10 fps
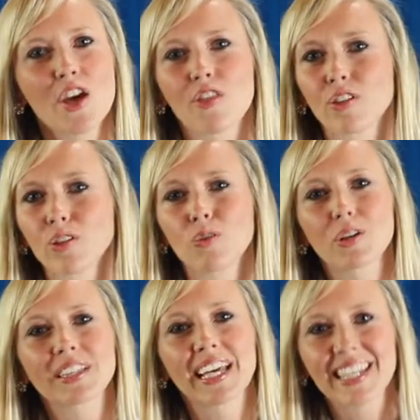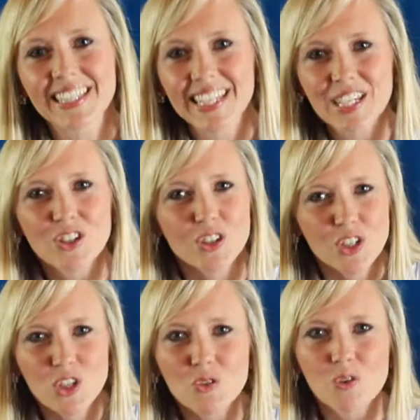The Lord, ladies, He's your
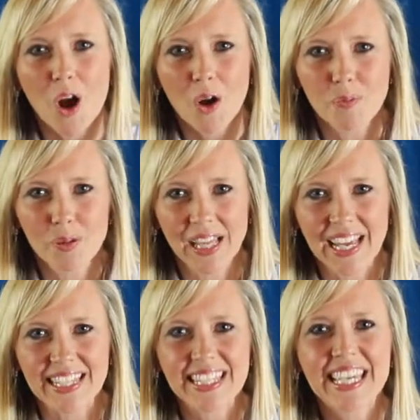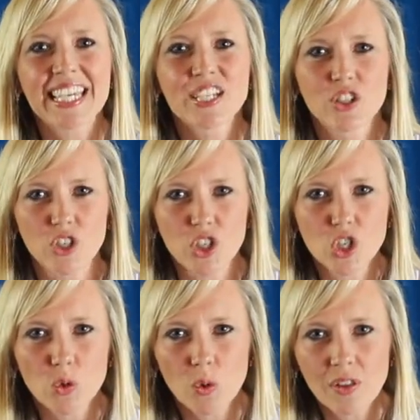strong place. He is your
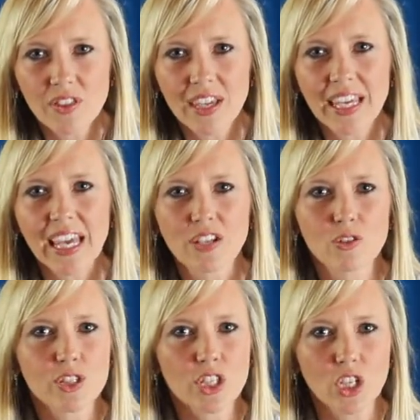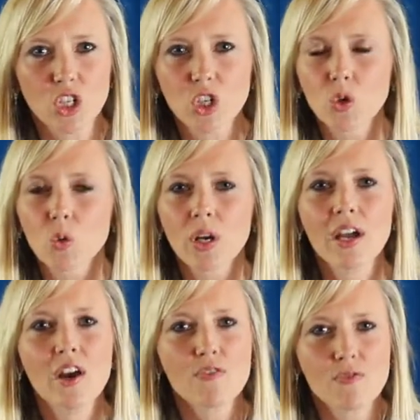sure thing and your secure
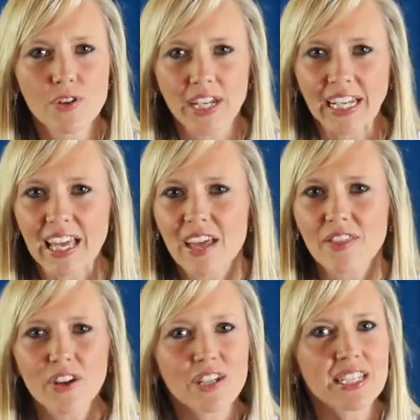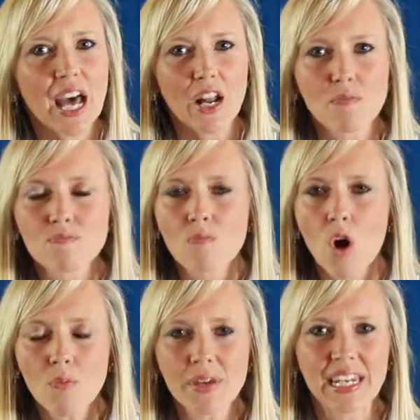footing. There is not a
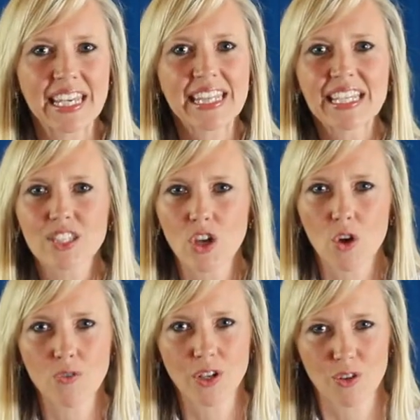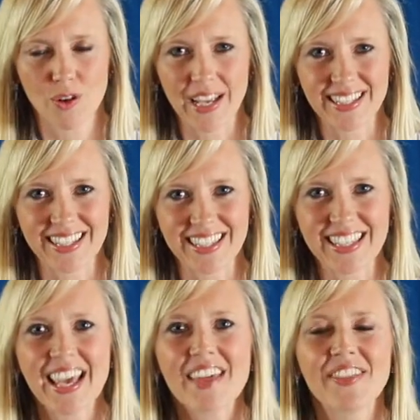moment in this COVID
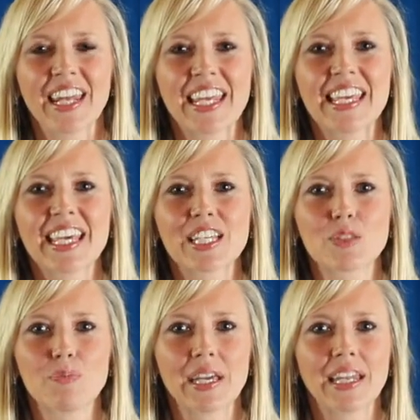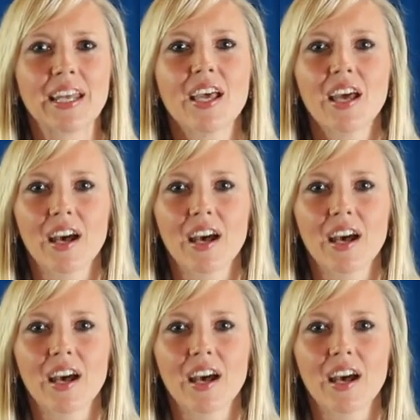crisis that He has been